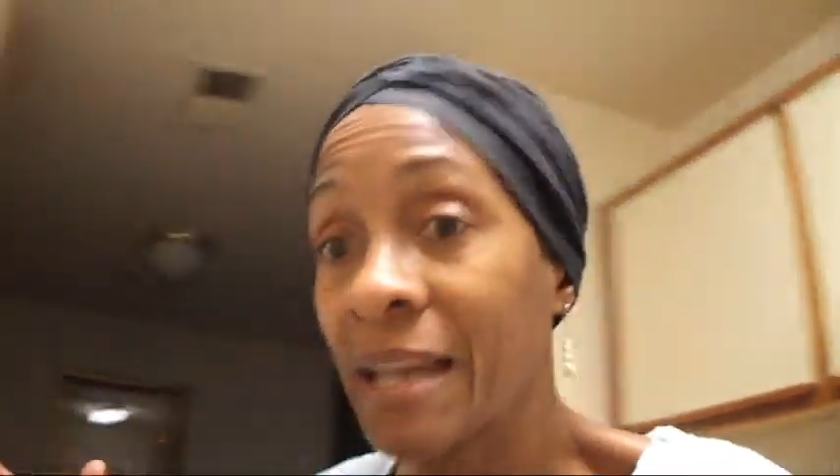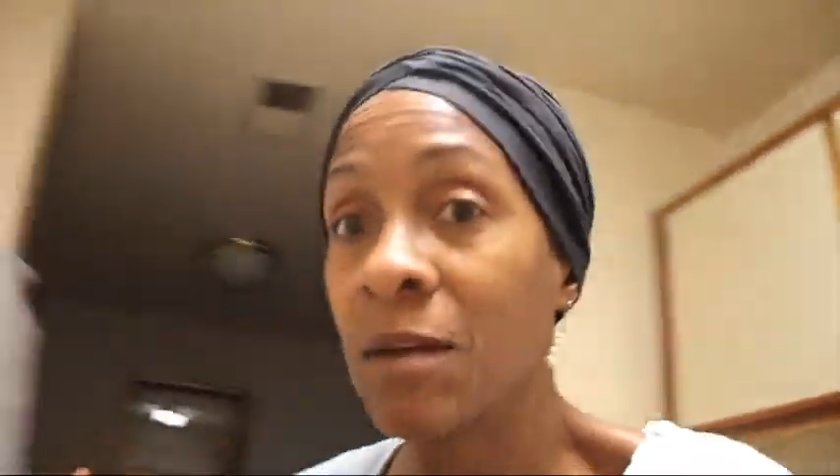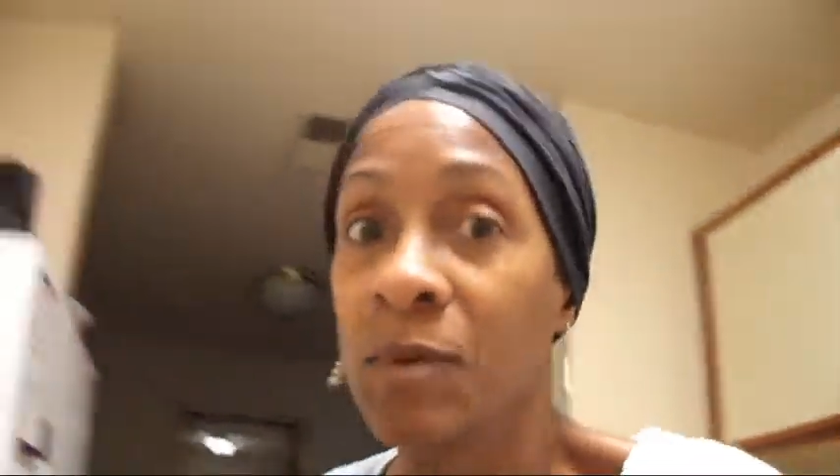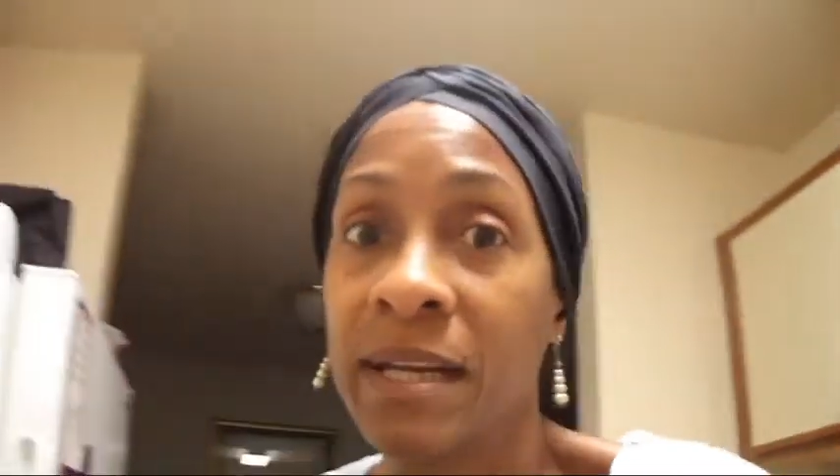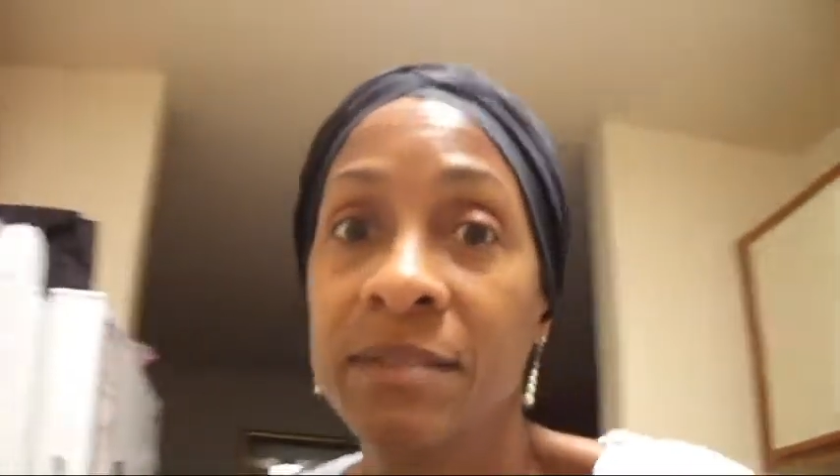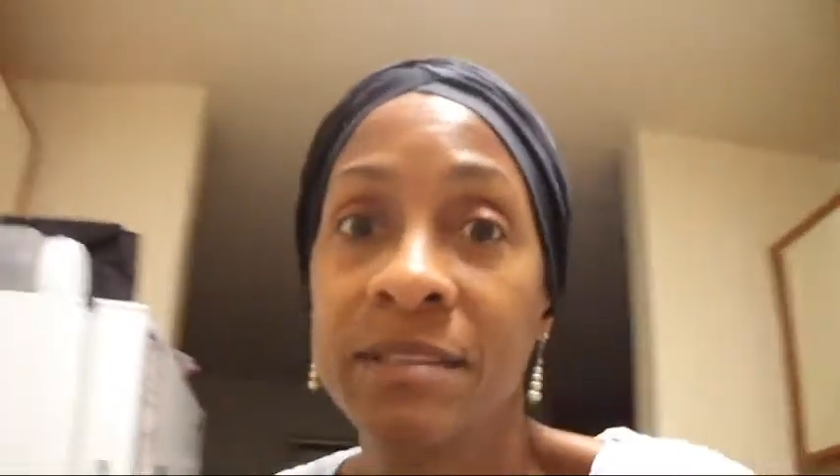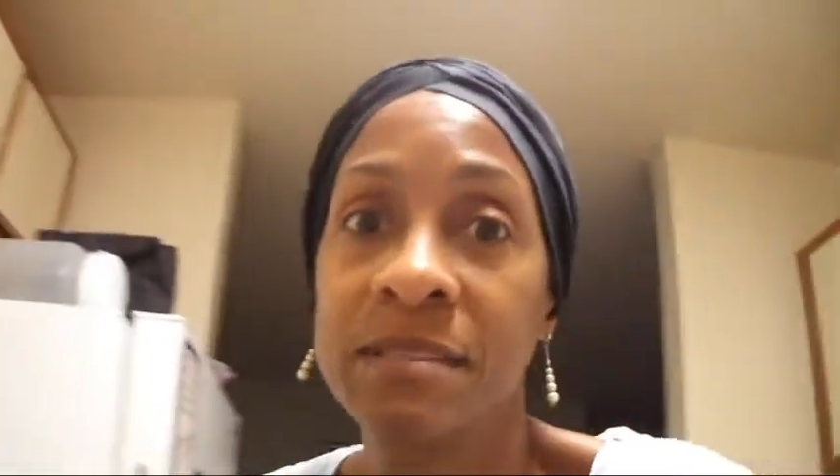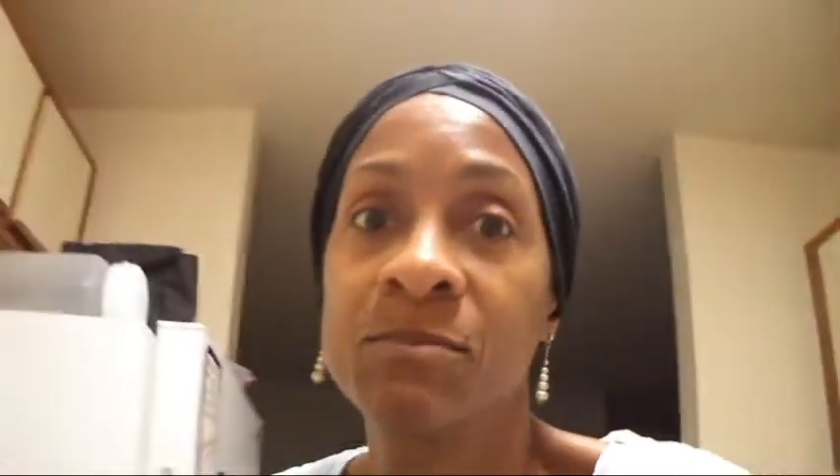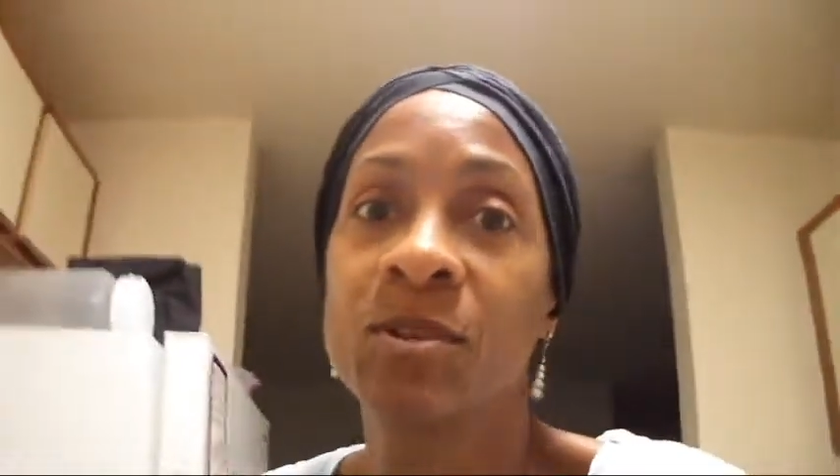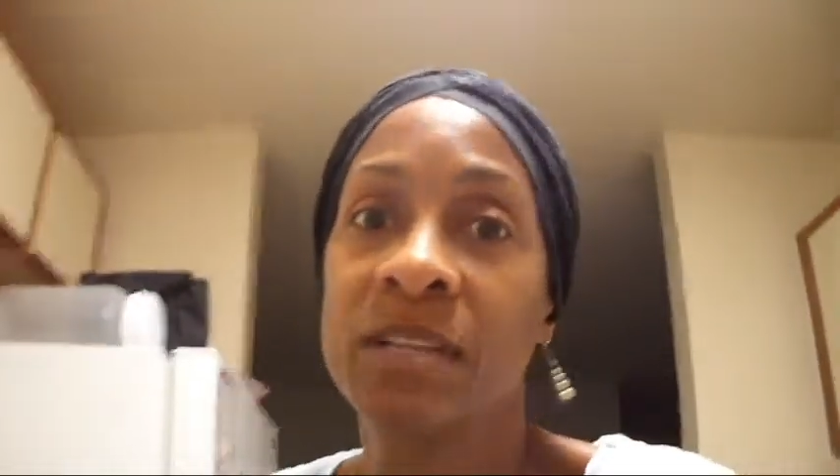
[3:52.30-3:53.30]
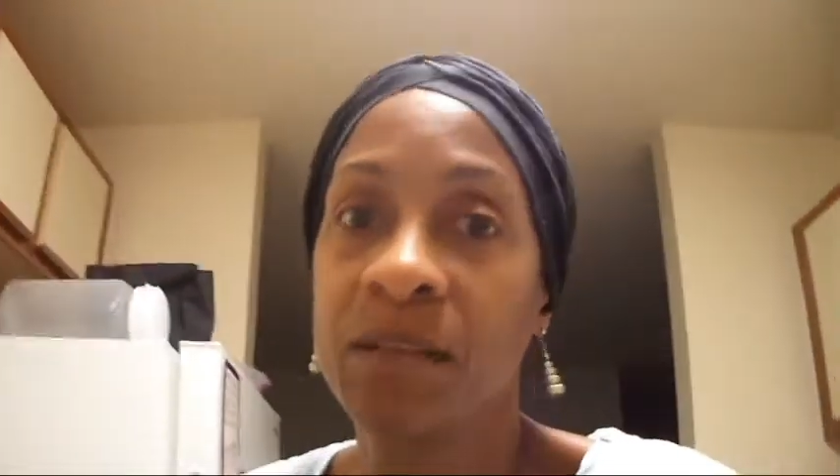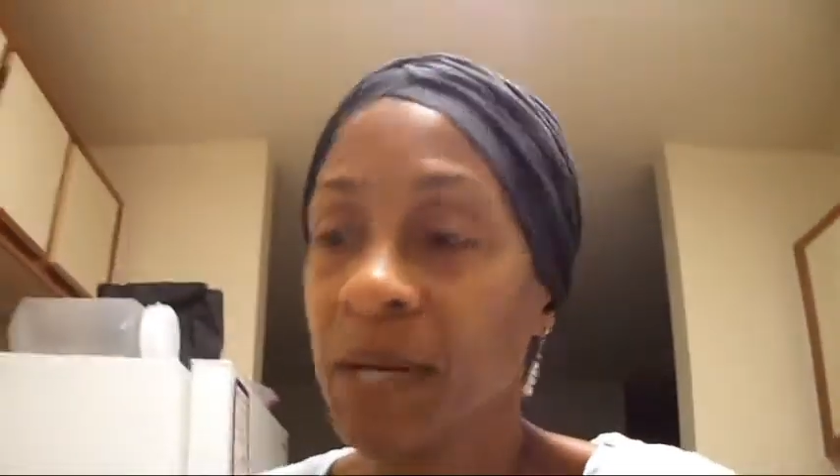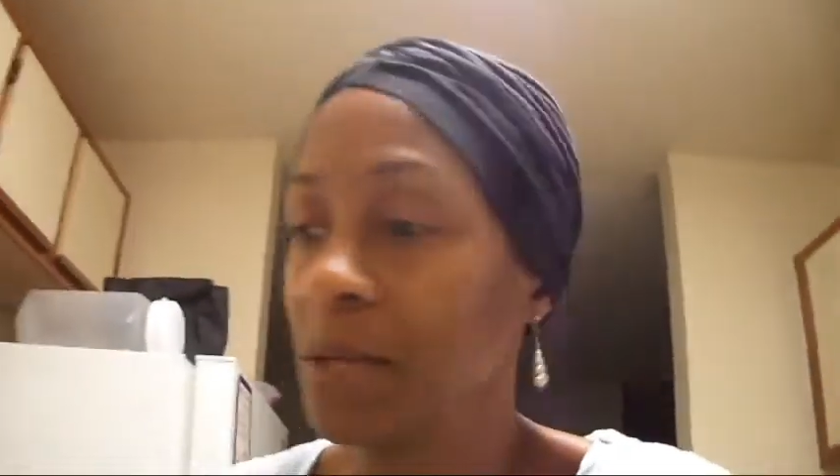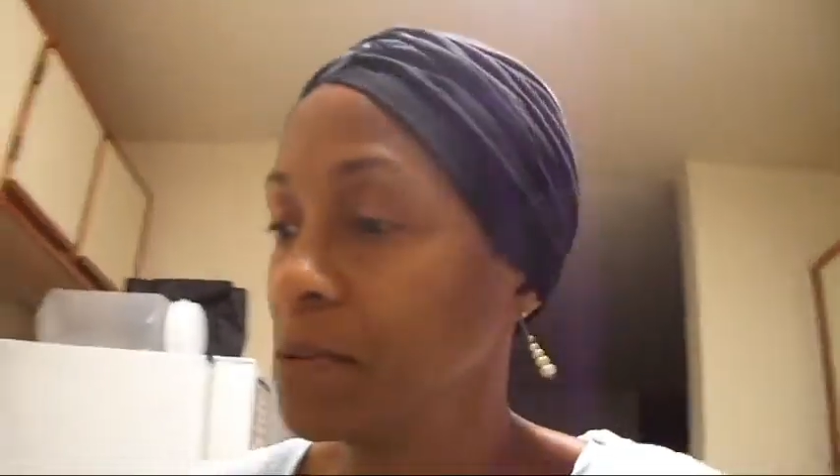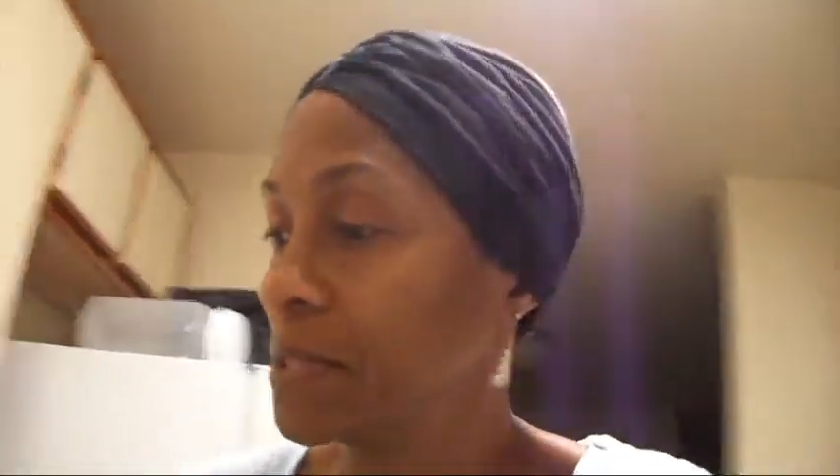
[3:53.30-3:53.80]
I went out this morning to
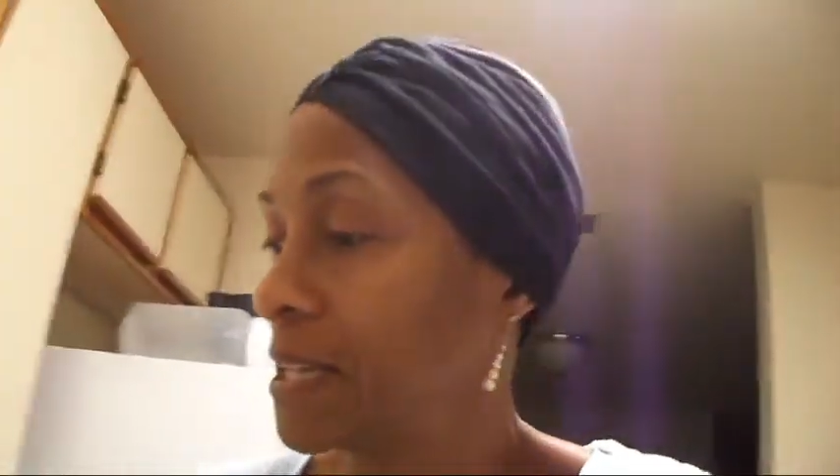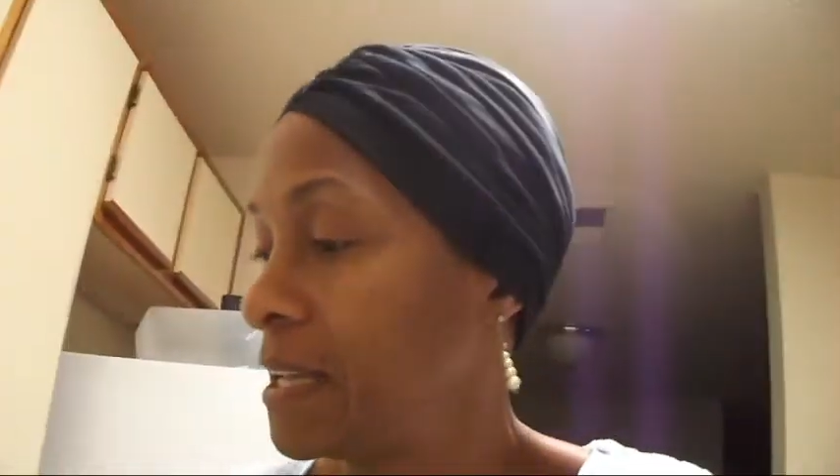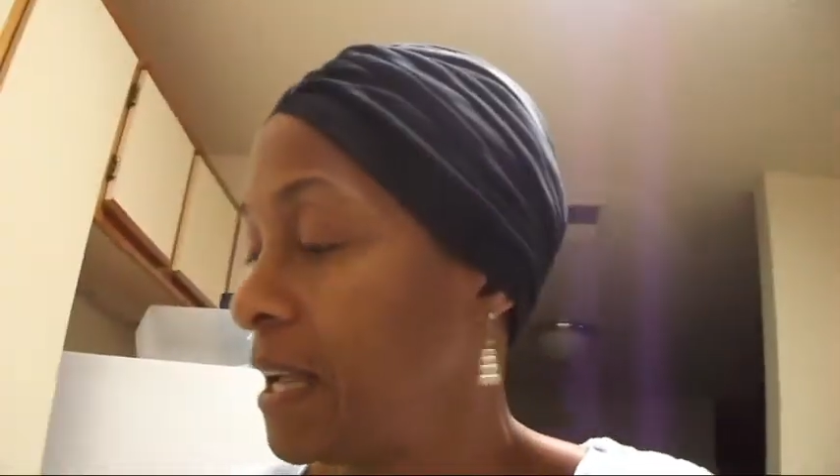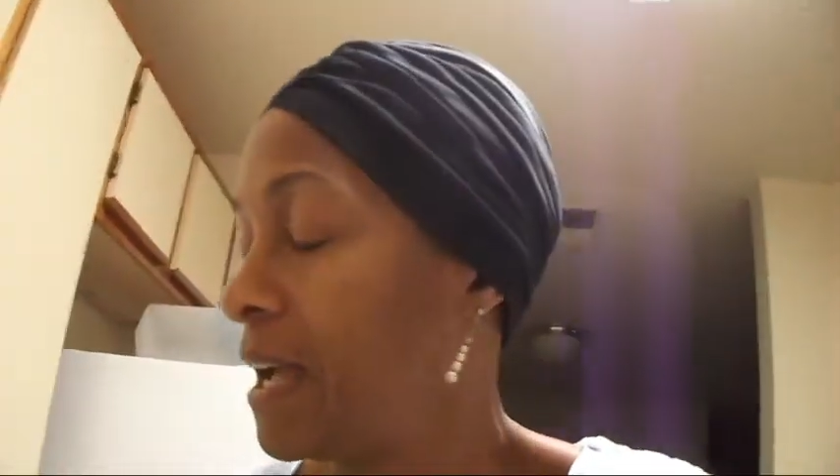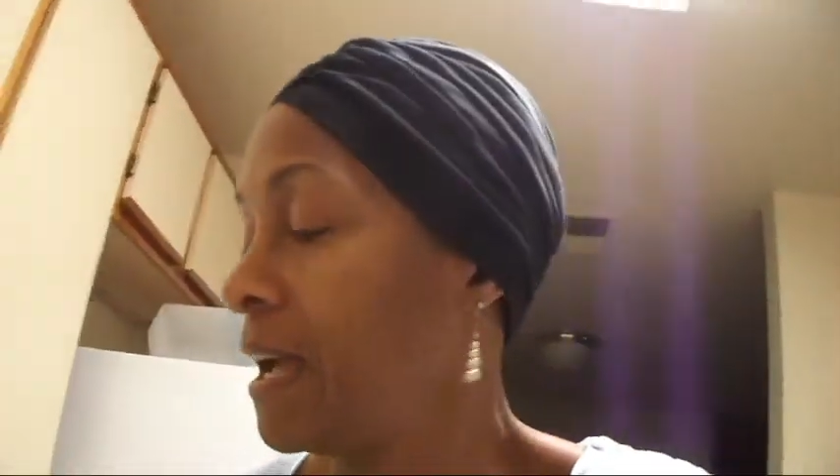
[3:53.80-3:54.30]
Bible study.